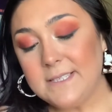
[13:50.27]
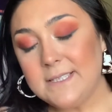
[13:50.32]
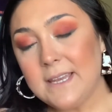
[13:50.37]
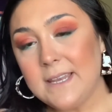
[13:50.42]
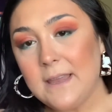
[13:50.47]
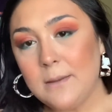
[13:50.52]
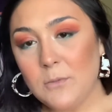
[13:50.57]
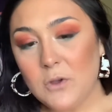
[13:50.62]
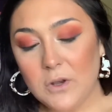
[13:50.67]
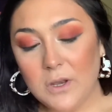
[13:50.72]
and
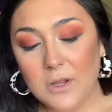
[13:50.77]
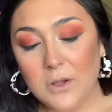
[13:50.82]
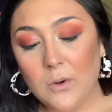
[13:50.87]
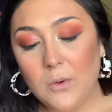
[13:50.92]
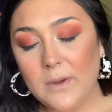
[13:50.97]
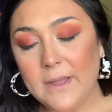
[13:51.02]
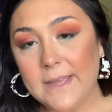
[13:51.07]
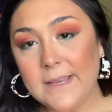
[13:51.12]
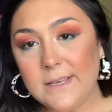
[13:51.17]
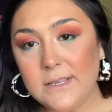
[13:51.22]
I'm going to go
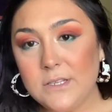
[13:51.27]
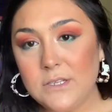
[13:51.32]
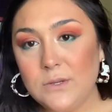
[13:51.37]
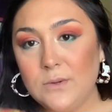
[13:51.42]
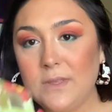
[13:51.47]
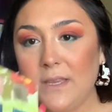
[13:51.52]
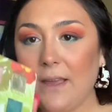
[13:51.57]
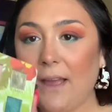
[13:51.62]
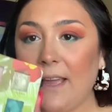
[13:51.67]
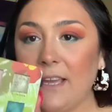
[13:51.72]
into
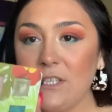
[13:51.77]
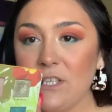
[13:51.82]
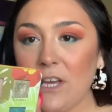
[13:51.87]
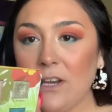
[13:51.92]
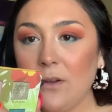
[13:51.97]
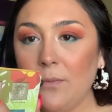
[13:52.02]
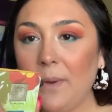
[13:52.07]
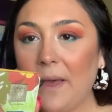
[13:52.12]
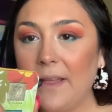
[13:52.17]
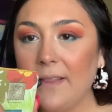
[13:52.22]
the
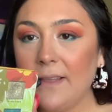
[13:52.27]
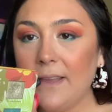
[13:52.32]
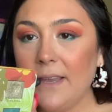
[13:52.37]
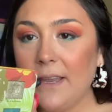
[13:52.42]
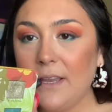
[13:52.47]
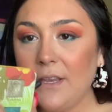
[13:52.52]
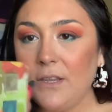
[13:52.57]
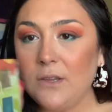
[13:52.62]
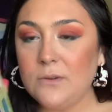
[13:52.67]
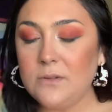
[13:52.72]
eyeshadow palette
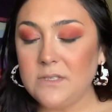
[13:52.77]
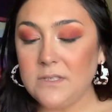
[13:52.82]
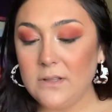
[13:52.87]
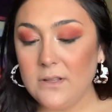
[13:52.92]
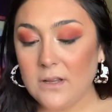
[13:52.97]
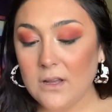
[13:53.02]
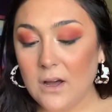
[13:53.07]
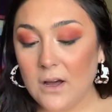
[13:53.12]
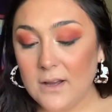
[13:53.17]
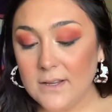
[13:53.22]
and use
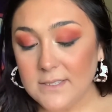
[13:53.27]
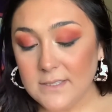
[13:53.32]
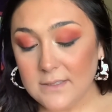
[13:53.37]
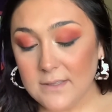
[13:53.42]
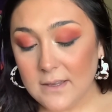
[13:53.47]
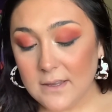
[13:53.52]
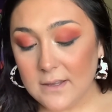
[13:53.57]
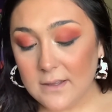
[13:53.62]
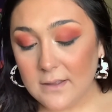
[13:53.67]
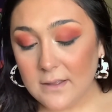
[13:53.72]

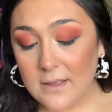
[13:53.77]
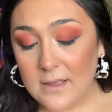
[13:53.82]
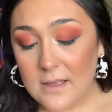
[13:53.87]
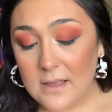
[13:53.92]
Lacoste.